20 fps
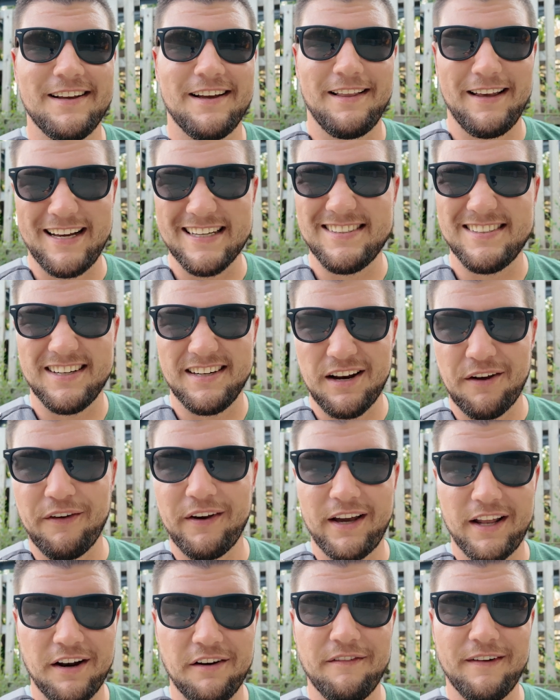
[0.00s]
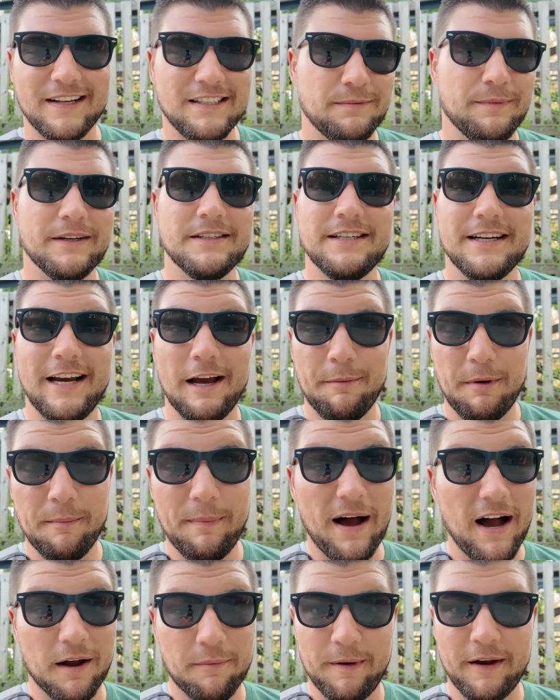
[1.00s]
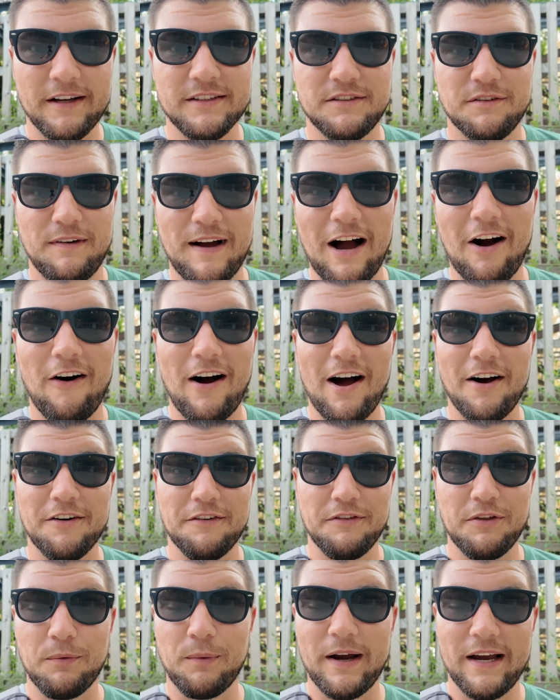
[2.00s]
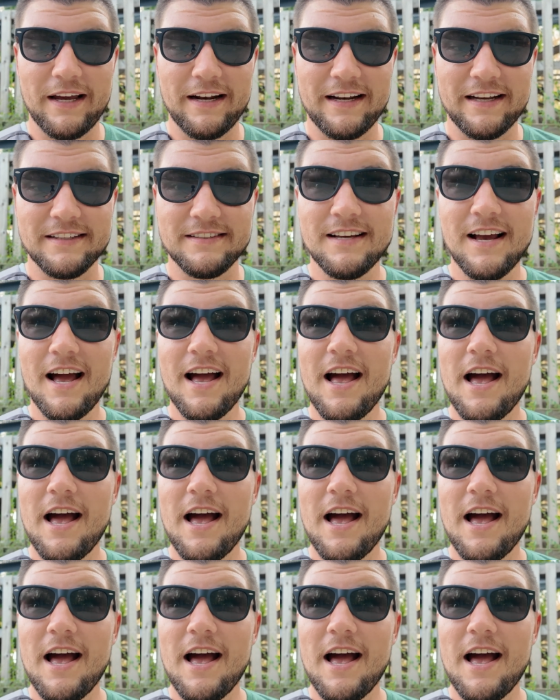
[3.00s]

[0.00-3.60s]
like a significant investment to get me back because of how out of the way it is.